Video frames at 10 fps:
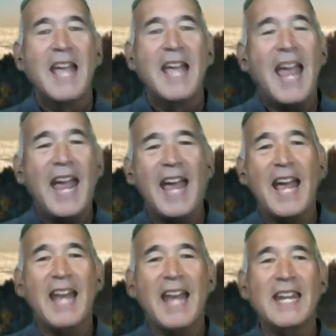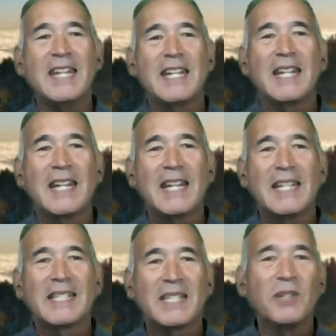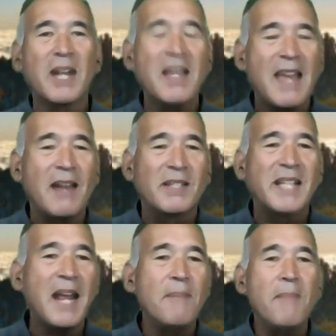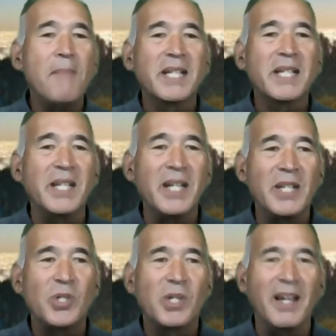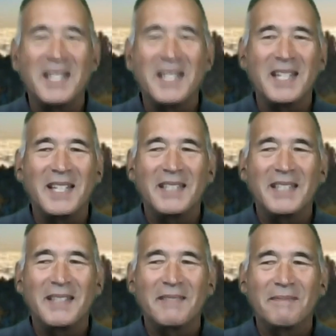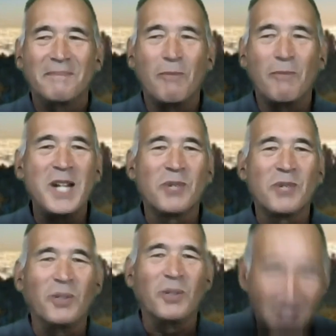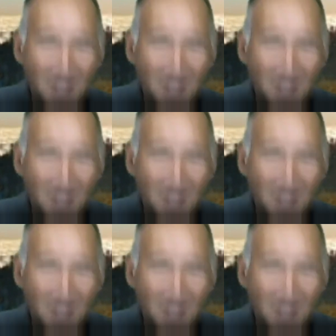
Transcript: and still getting that same message that uh, Wayne's World. We are